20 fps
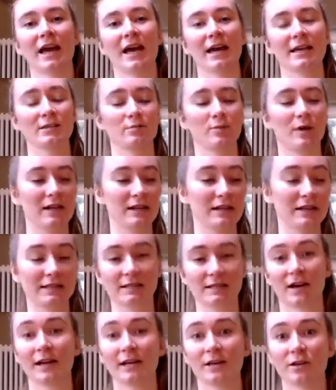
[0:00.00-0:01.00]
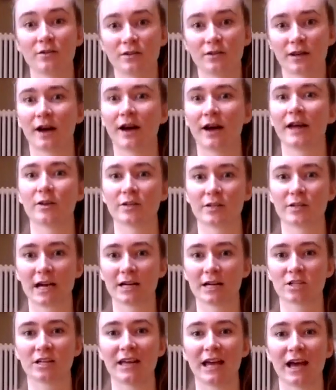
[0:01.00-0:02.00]
as well as I know that I
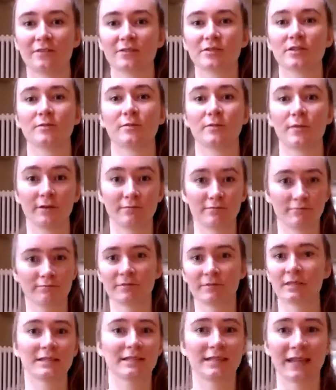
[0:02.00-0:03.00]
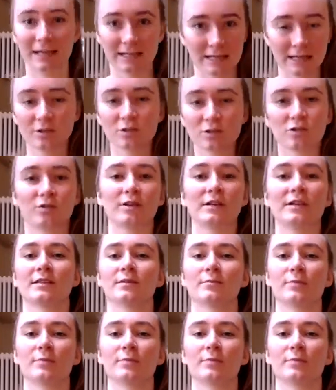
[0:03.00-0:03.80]
actually have some sustained injuries.